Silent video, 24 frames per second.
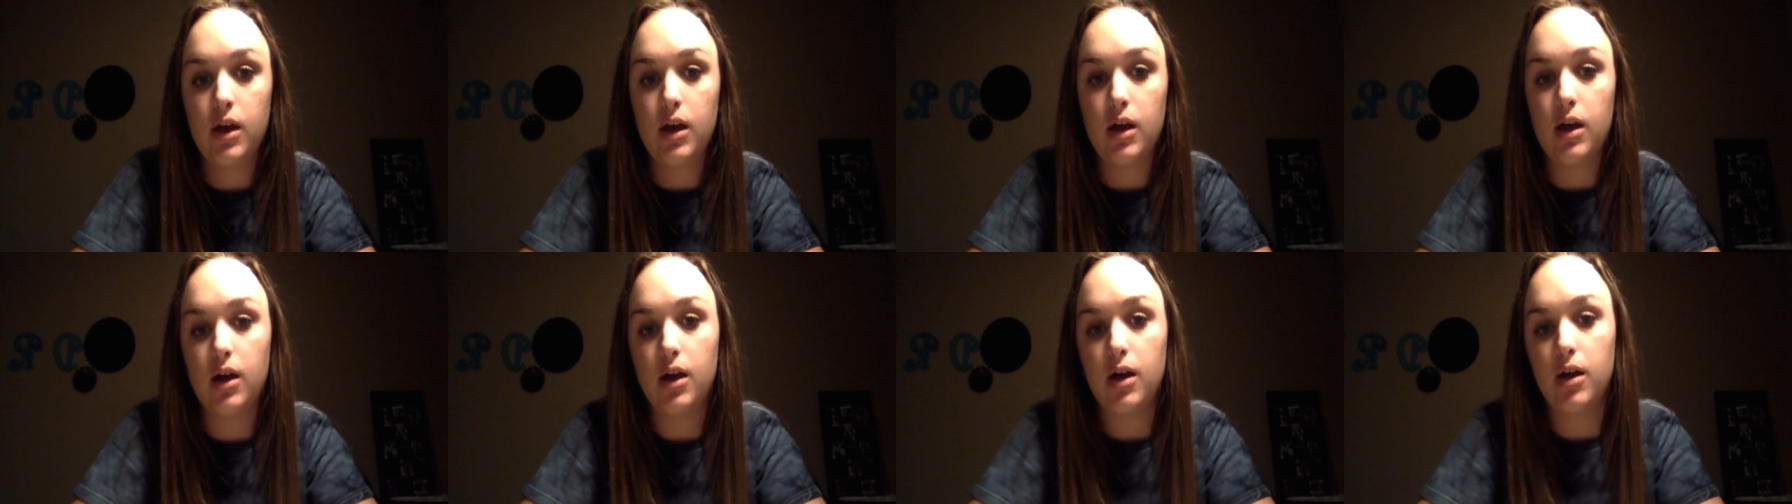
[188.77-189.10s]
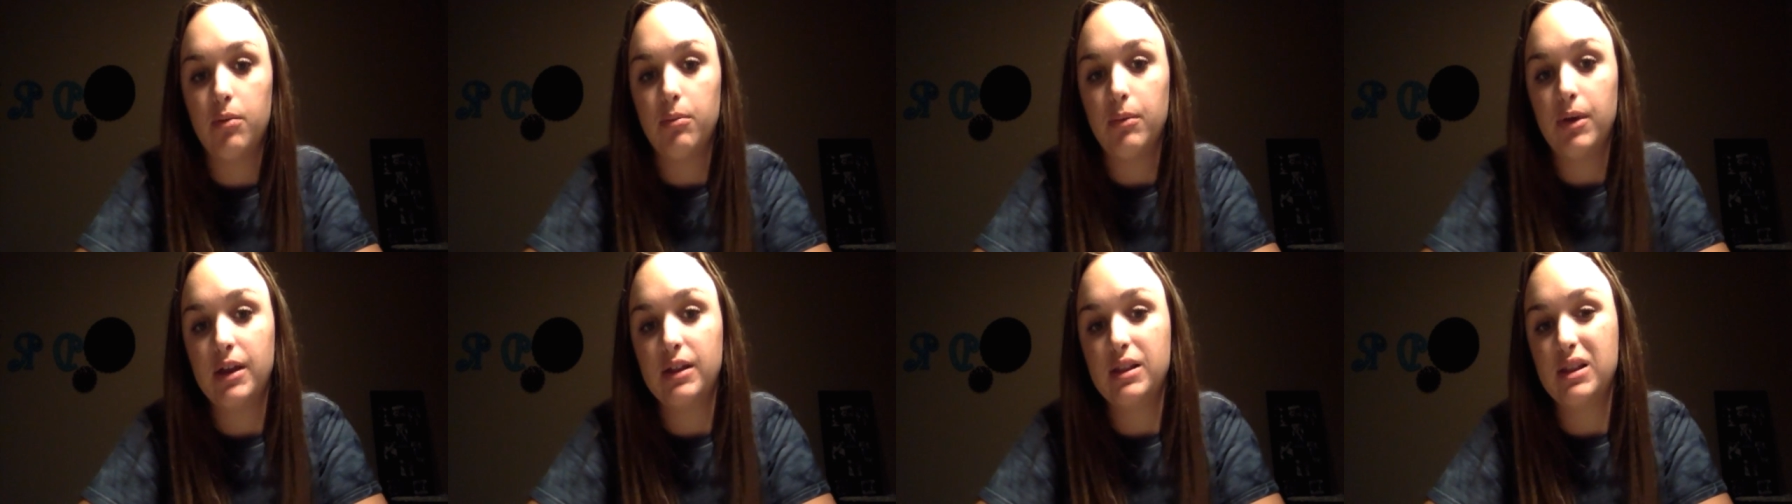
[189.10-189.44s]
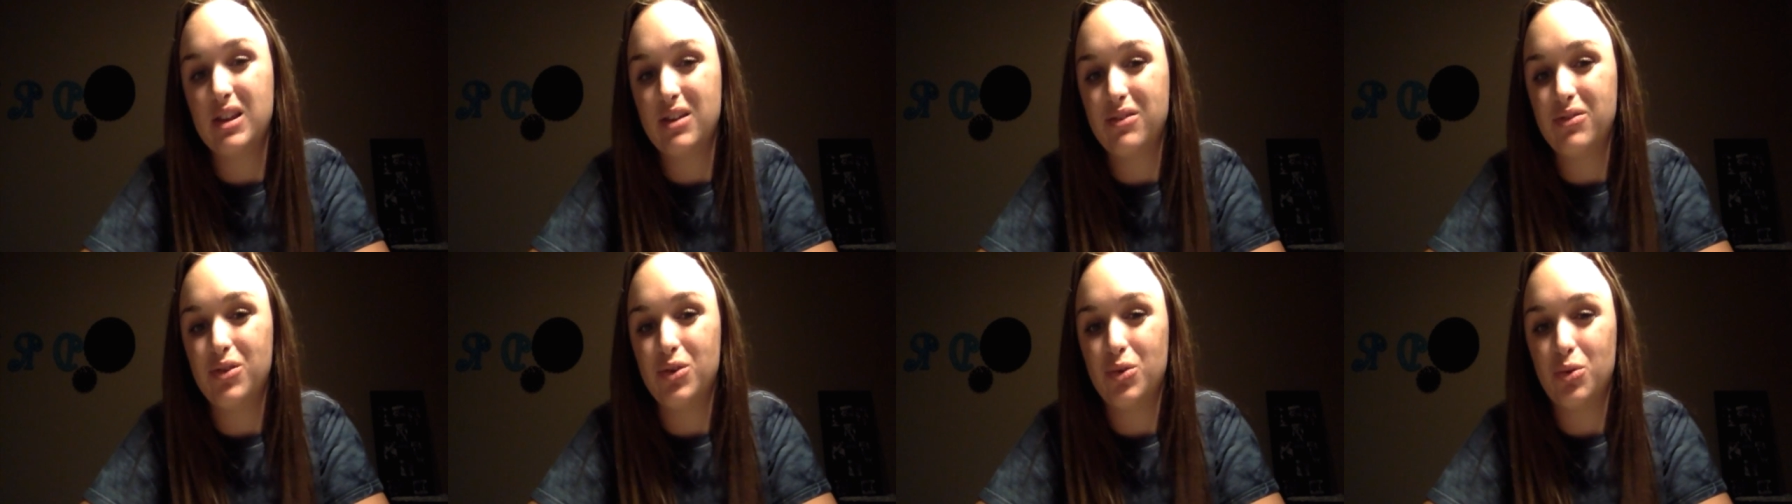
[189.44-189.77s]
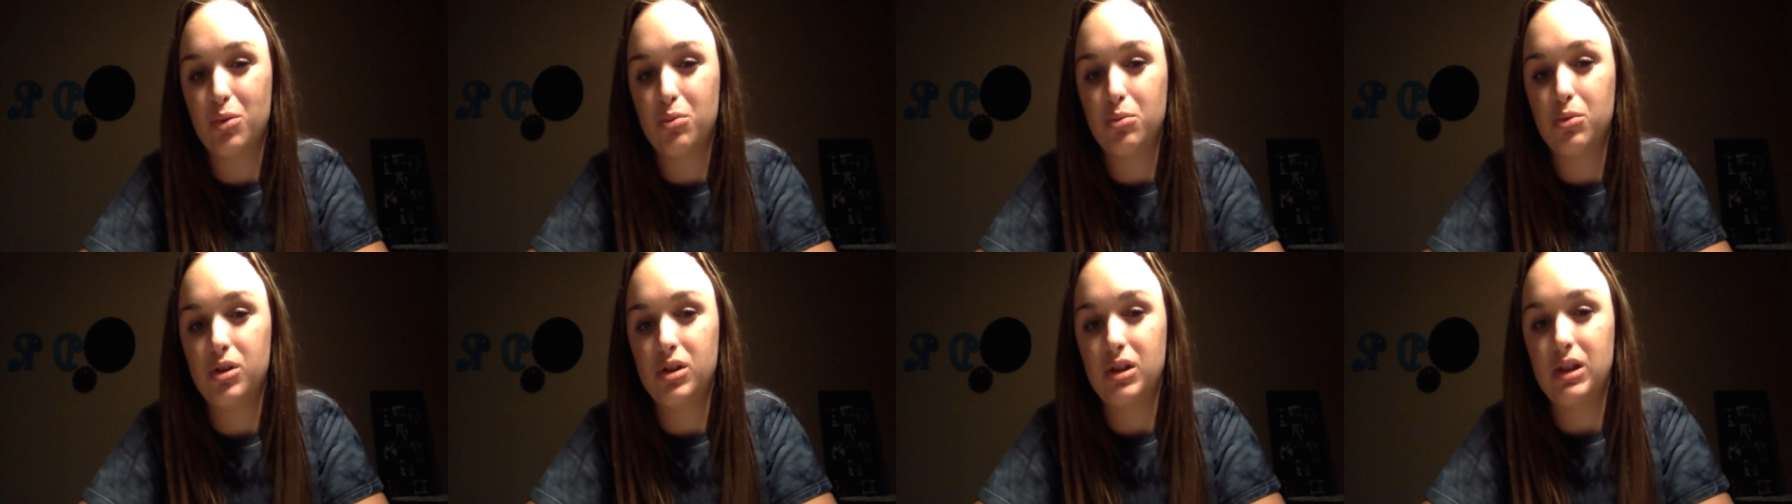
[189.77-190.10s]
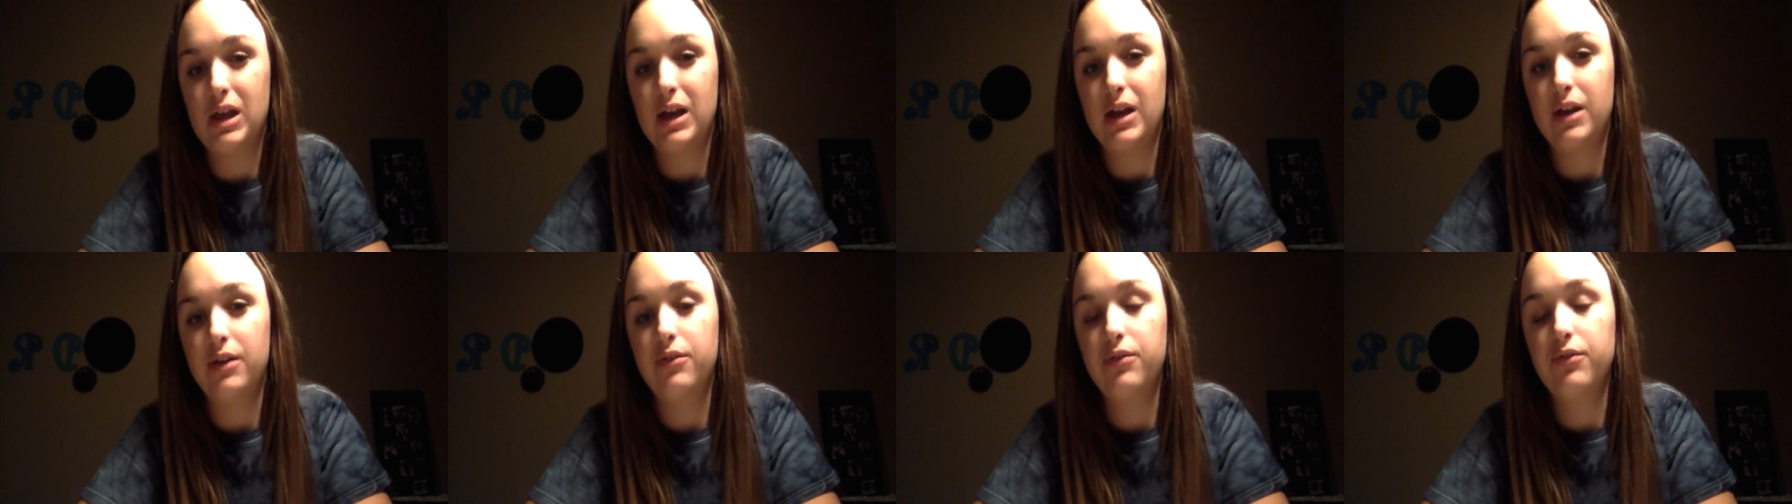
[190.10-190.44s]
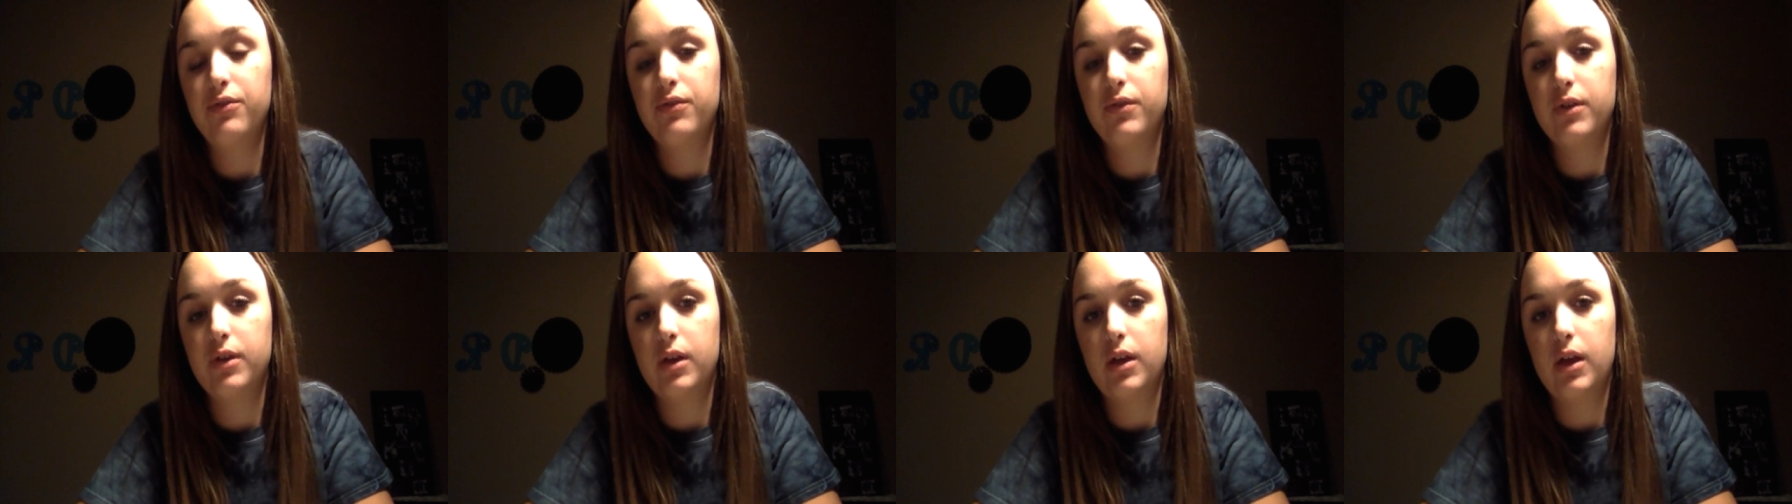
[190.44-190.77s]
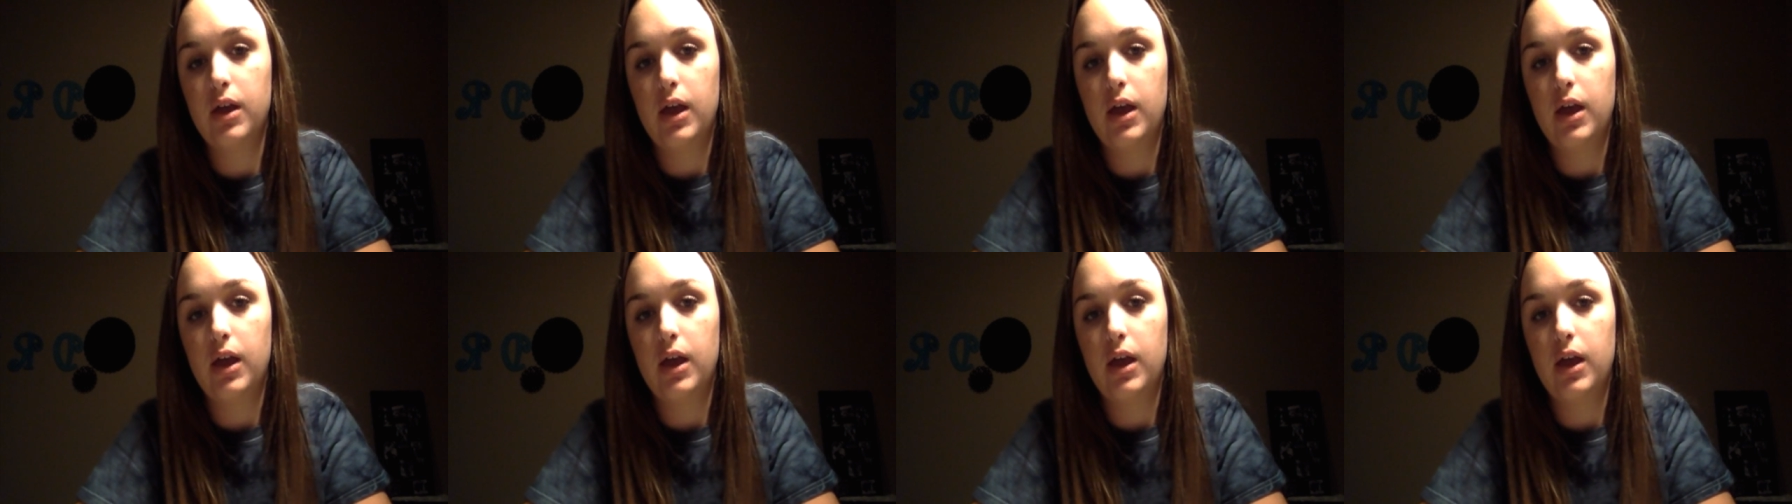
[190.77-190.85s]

and live a normal life.